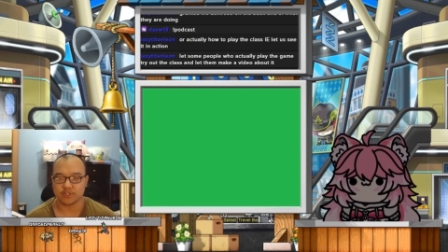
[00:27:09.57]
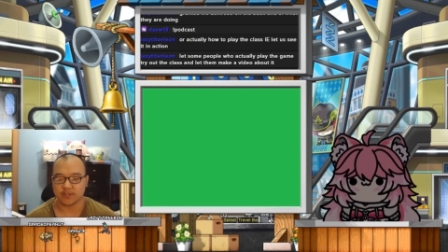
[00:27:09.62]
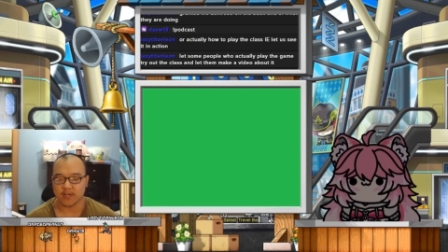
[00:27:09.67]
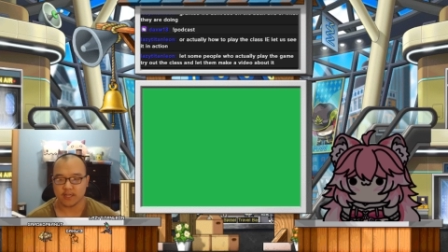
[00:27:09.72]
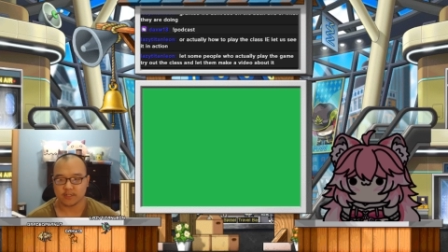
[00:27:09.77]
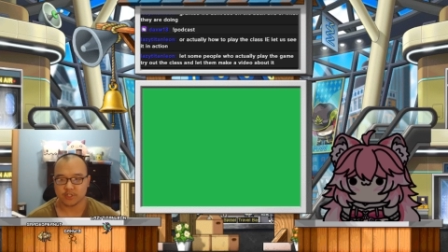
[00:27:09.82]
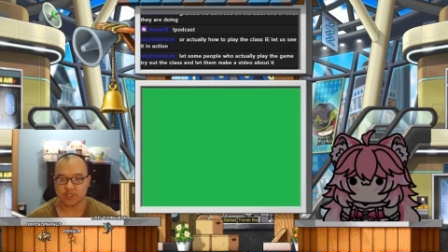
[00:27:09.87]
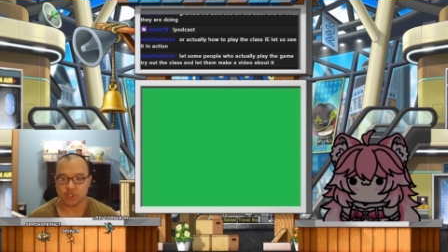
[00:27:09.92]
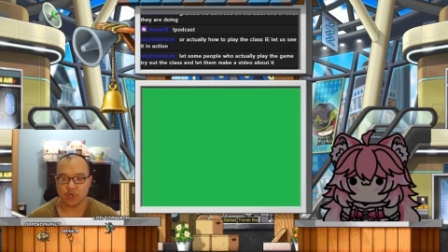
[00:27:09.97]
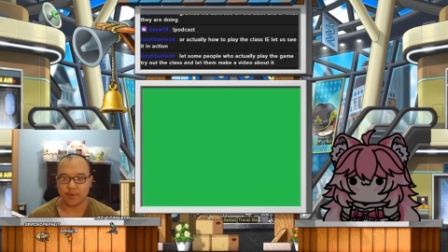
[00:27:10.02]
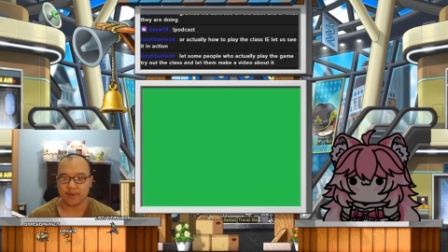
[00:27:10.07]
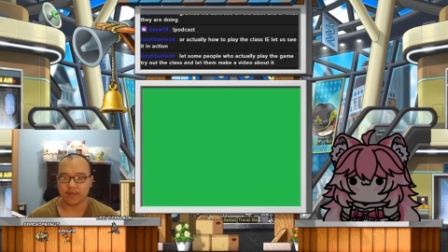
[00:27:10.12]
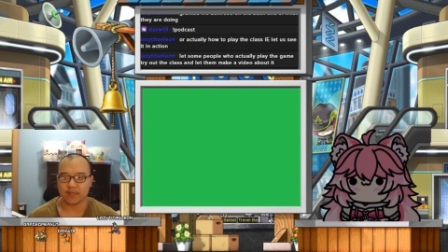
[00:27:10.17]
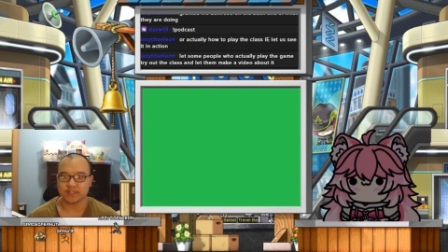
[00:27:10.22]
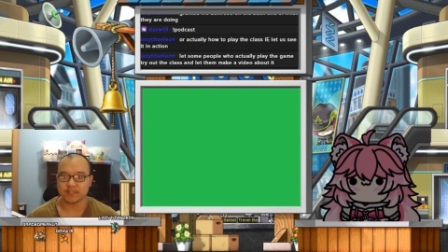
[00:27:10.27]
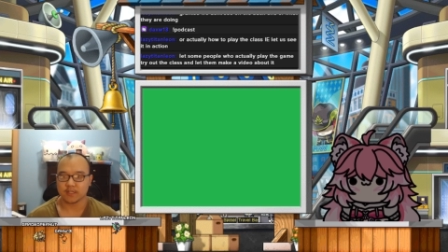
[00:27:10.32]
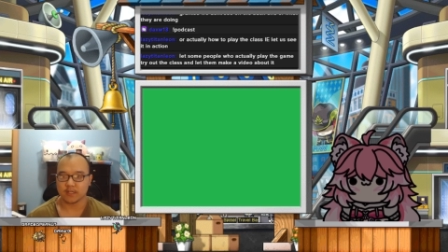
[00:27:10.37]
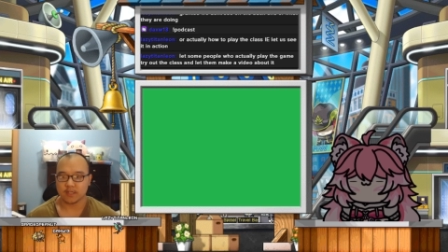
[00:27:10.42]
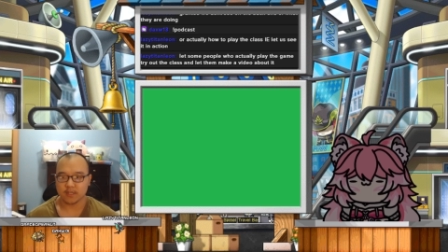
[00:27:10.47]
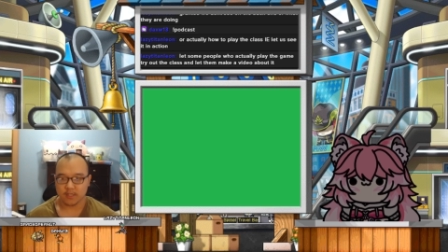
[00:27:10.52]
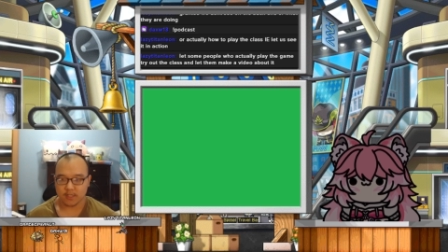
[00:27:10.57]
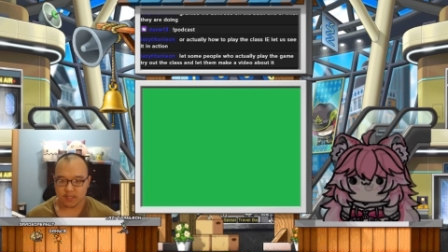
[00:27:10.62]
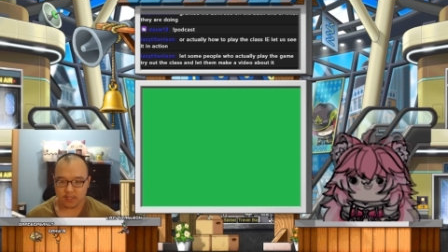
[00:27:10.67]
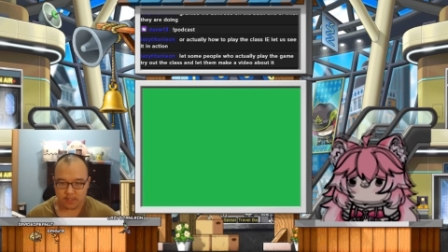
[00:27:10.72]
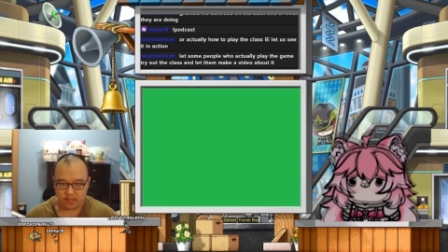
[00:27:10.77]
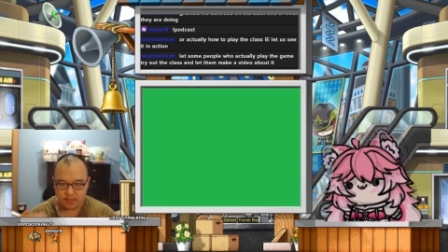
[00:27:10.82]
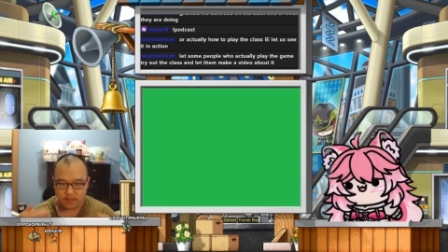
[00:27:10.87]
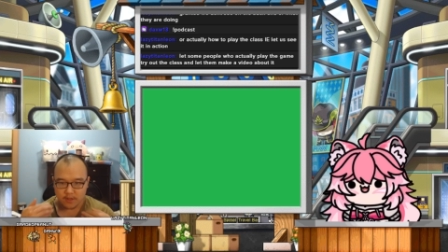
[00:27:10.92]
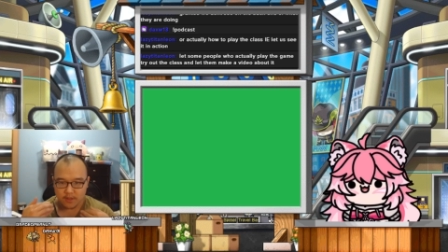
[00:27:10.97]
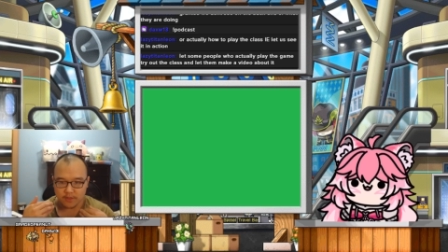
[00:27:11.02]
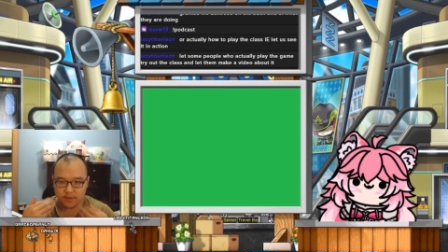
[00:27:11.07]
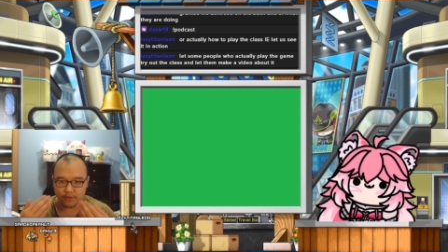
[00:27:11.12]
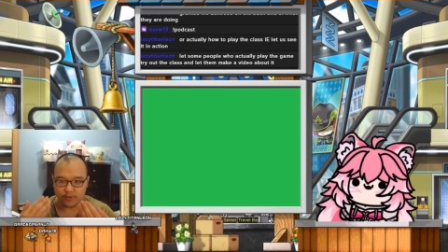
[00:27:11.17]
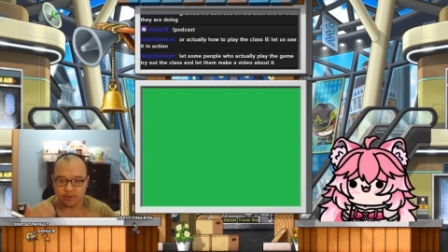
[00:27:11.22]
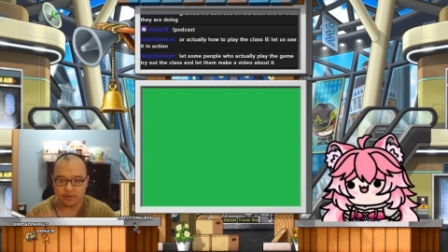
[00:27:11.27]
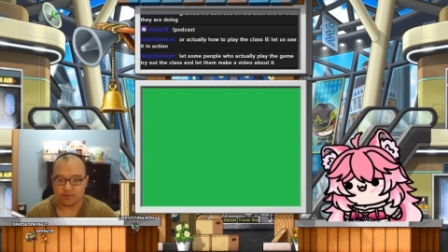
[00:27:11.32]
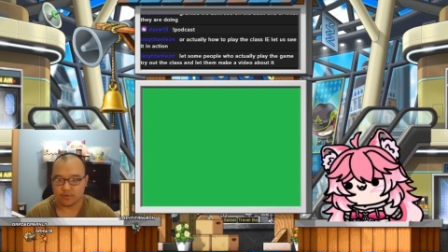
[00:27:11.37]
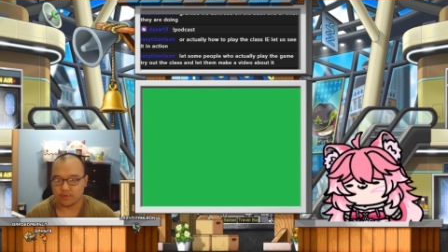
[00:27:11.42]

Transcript: You're not showing us the do.